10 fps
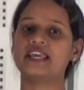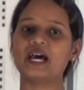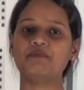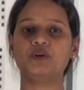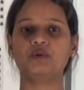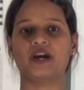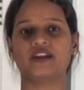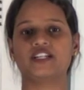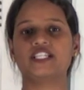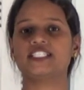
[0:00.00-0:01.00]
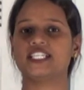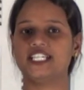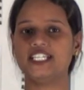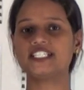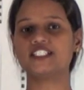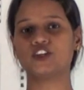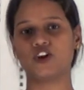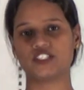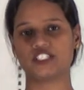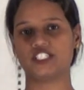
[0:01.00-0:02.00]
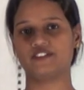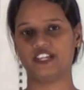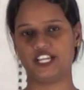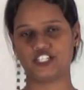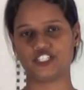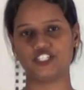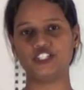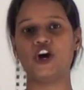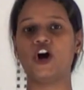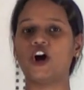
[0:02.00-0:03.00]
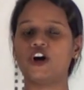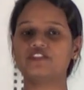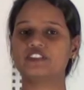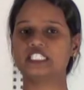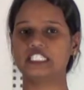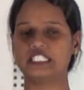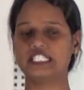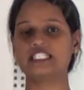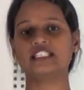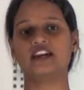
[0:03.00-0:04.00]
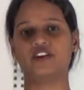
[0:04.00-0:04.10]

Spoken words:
Rhabdovirus is the causative agent of the disease